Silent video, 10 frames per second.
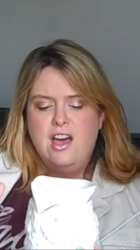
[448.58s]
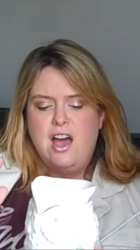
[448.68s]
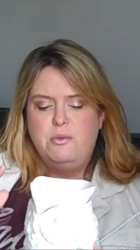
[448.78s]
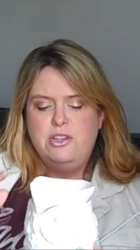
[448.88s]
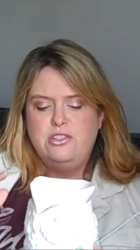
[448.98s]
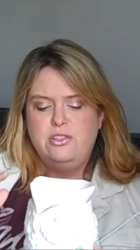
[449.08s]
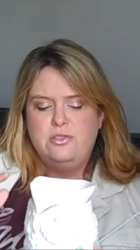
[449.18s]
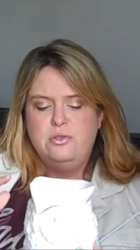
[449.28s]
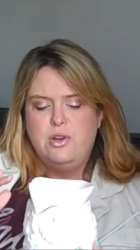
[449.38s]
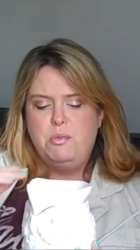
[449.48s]
I went
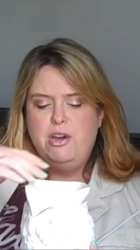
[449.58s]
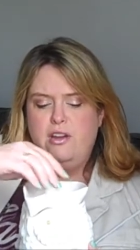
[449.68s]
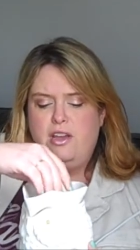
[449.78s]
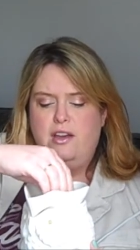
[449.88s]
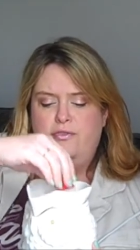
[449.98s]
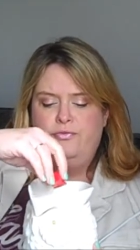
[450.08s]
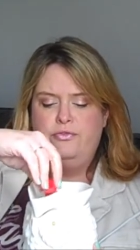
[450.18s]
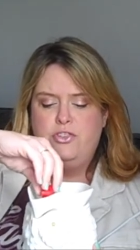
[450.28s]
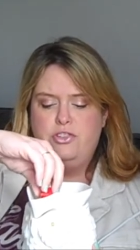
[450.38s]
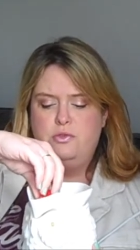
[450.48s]
to America
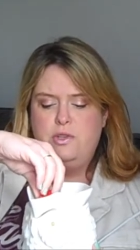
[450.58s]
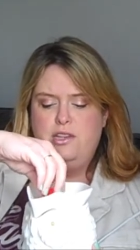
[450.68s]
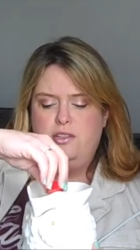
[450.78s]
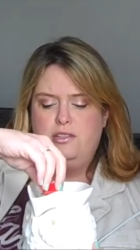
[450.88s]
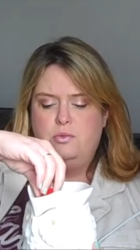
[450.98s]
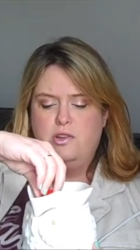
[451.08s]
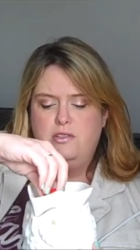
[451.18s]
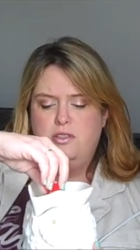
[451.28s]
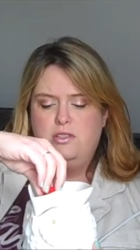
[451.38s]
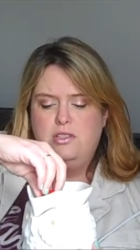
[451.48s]
for 2 weeks
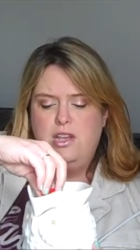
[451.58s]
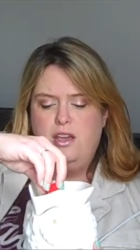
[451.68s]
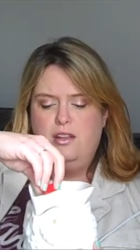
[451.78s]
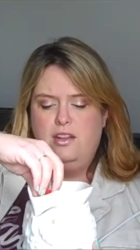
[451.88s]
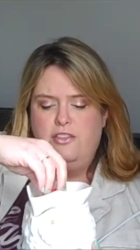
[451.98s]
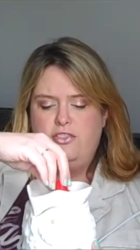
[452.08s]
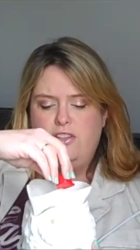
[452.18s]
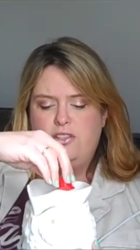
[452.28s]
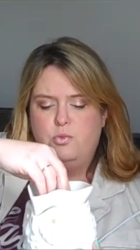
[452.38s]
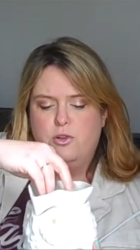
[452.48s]
once and left
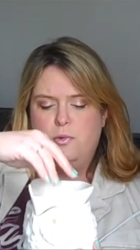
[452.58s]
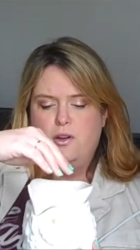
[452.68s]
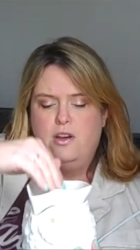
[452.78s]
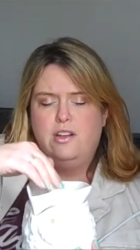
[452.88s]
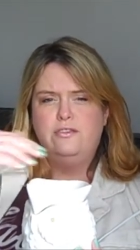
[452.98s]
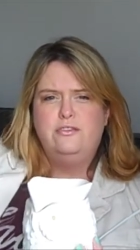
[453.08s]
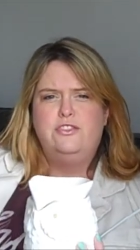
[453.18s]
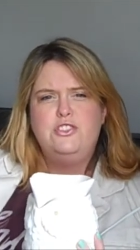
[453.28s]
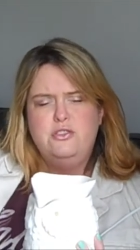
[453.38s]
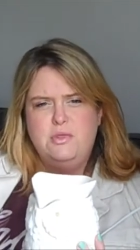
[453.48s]
this warmer on
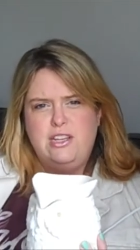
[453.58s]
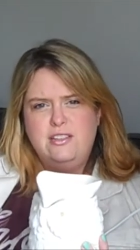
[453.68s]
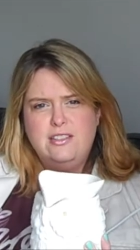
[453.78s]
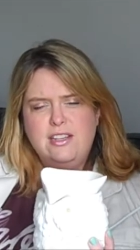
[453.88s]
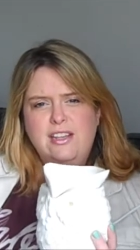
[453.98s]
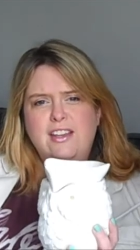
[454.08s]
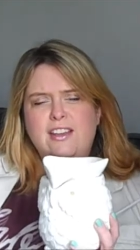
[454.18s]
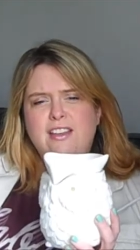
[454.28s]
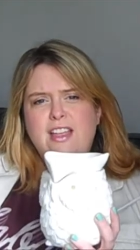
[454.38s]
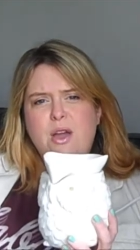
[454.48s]
for 2 weeks.
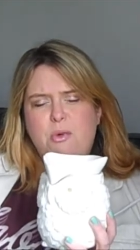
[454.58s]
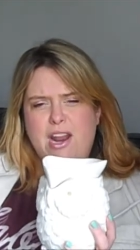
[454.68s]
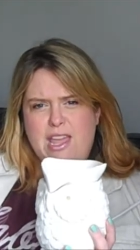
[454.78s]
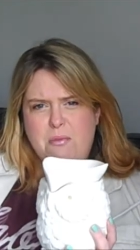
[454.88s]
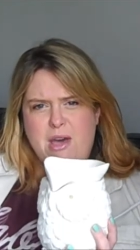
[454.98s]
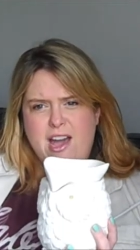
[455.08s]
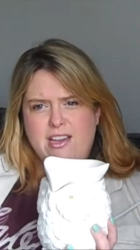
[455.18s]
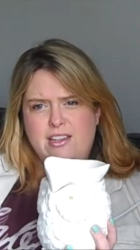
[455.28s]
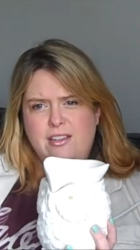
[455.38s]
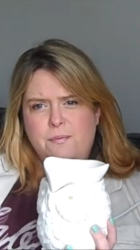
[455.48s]
When I came
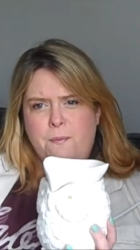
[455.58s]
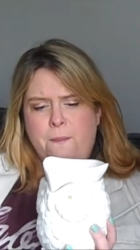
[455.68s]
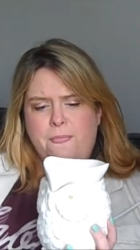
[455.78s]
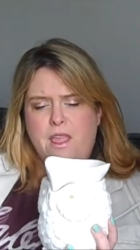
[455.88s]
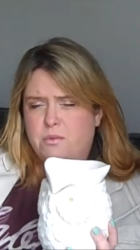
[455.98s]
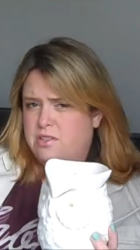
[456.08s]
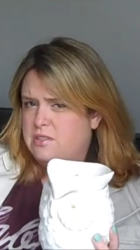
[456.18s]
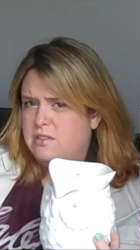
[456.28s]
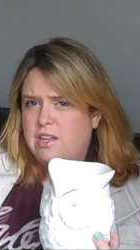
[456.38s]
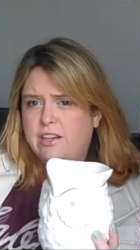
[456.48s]
back, it was
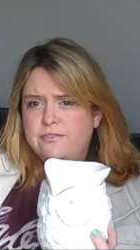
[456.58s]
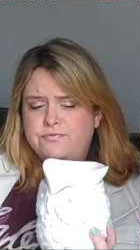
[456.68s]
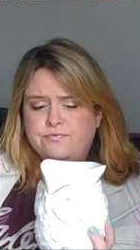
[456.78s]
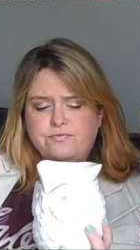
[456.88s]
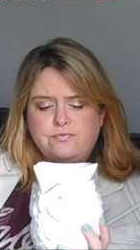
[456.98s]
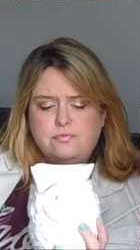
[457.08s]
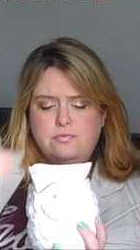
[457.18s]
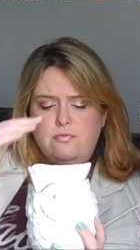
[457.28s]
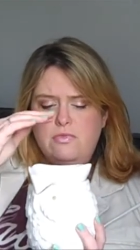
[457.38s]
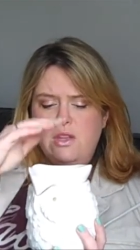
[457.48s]
still there.
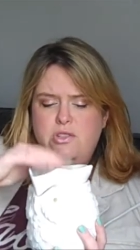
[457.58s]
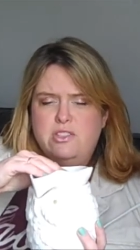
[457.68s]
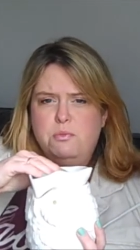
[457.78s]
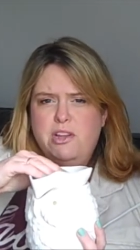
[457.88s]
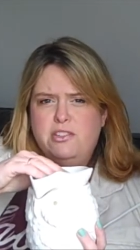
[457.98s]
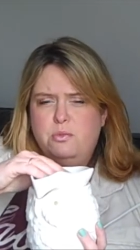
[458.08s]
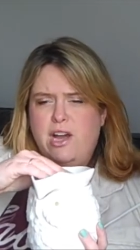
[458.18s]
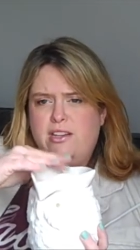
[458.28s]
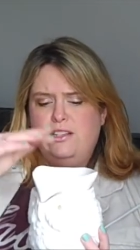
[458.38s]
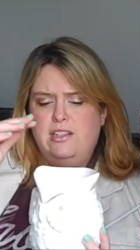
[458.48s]
It was still melted
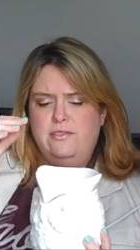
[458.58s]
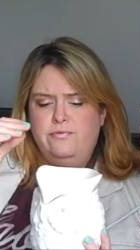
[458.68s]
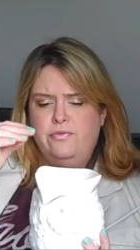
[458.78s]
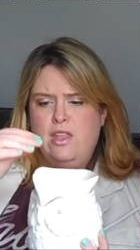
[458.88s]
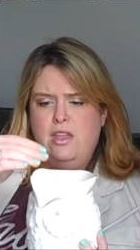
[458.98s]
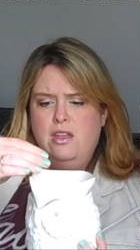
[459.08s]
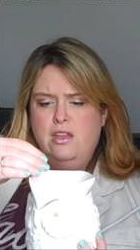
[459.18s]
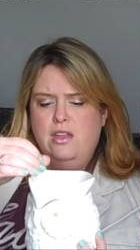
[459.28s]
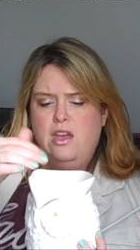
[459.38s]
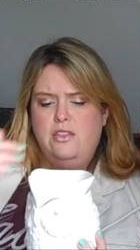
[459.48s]
wax in it.
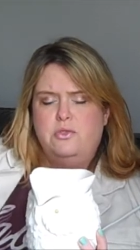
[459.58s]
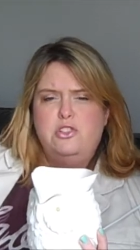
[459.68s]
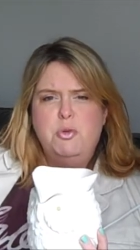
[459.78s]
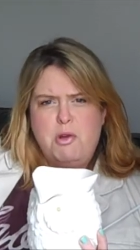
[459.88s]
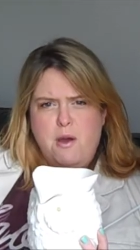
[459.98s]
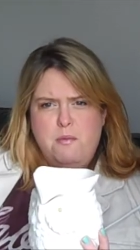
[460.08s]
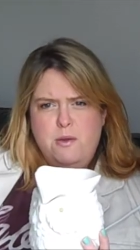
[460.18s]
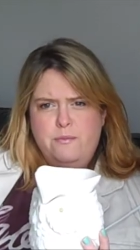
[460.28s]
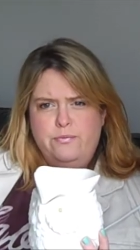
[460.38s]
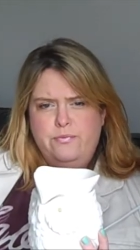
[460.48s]
There's no
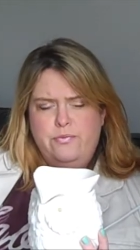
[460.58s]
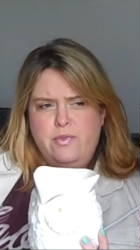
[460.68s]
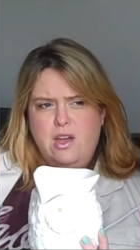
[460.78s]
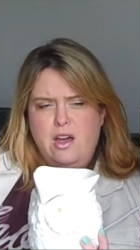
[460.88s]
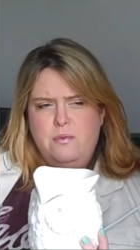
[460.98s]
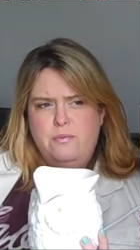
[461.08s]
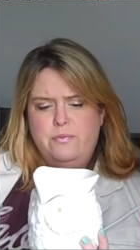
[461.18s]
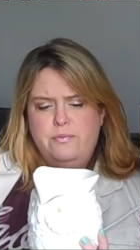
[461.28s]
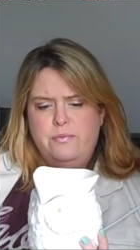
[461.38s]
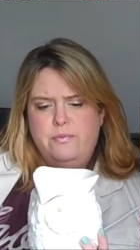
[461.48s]
problem.
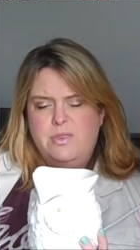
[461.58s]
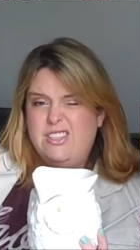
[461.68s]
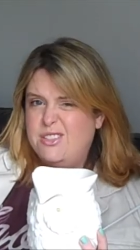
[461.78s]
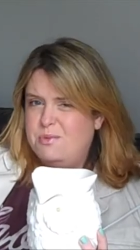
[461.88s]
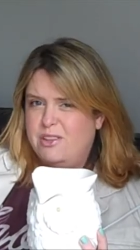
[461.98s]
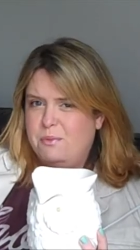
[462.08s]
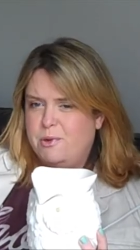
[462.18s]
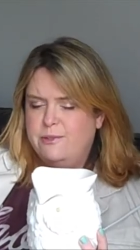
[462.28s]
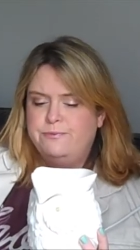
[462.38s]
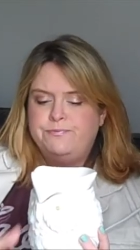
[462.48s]
It didn't smell
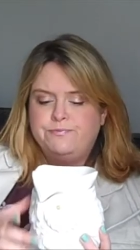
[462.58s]
anymore.